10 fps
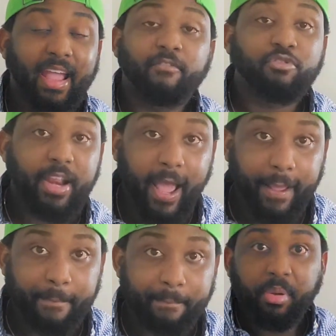every
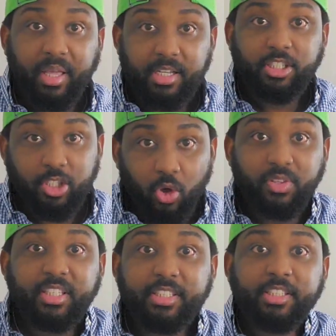day. Because
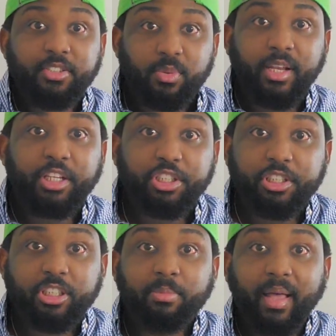long distance
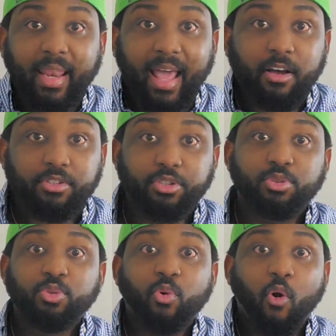relationship allows you
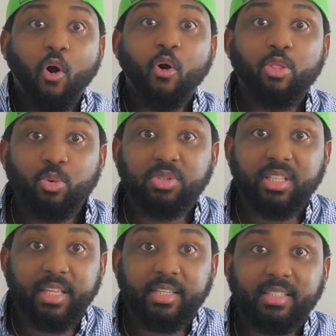to do all those
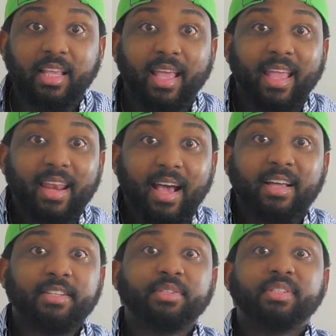things and
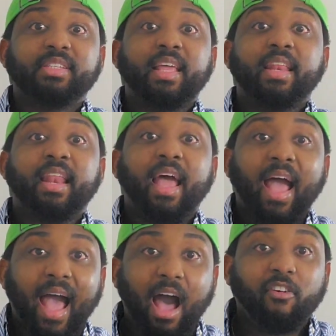understand
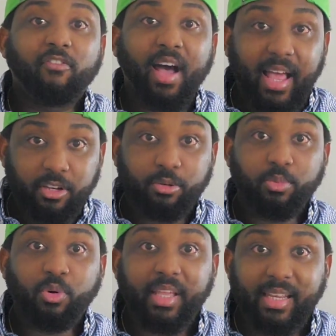how
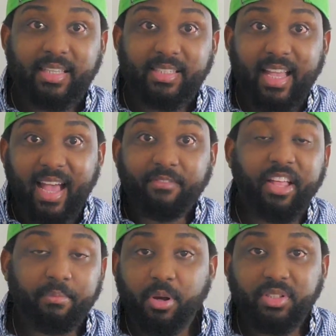valuable it is to have
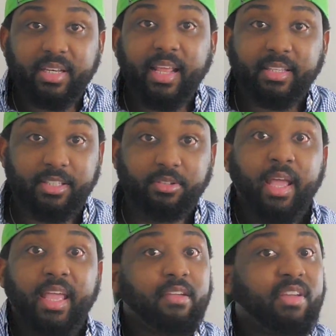that person next to you.
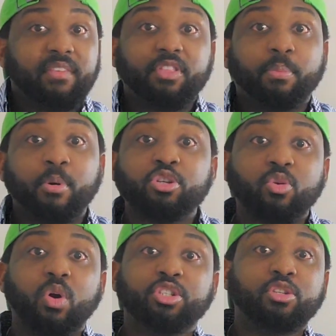Even if the
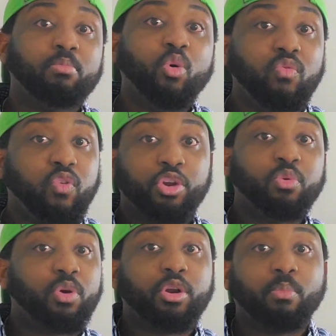person were to move or you
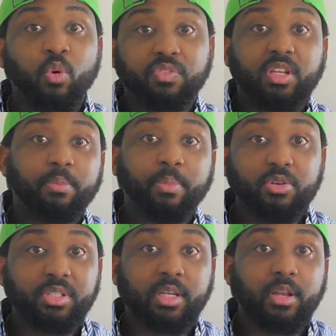were to move to the
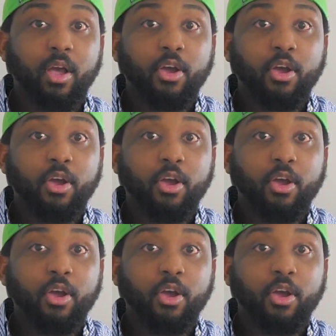person,